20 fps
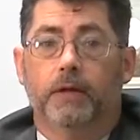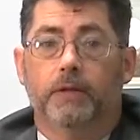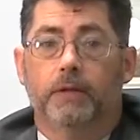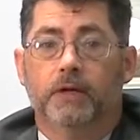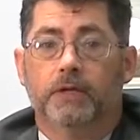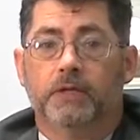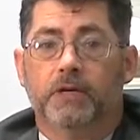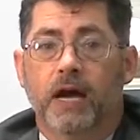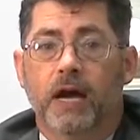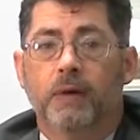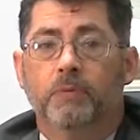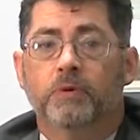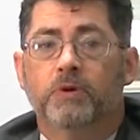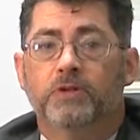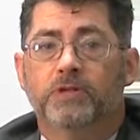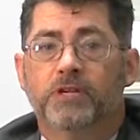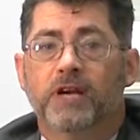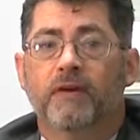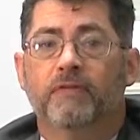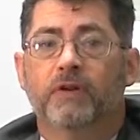The
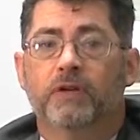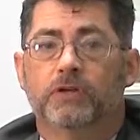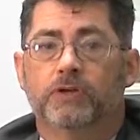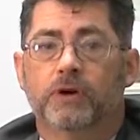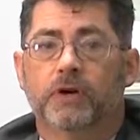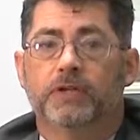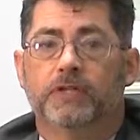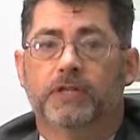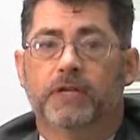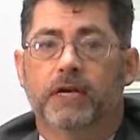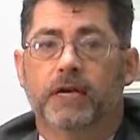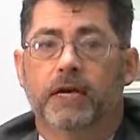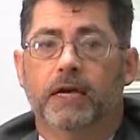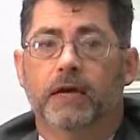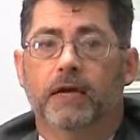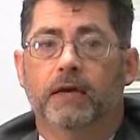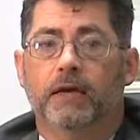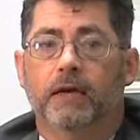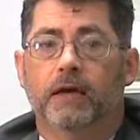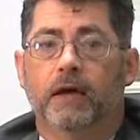Chapter 7
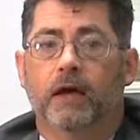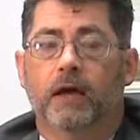trustee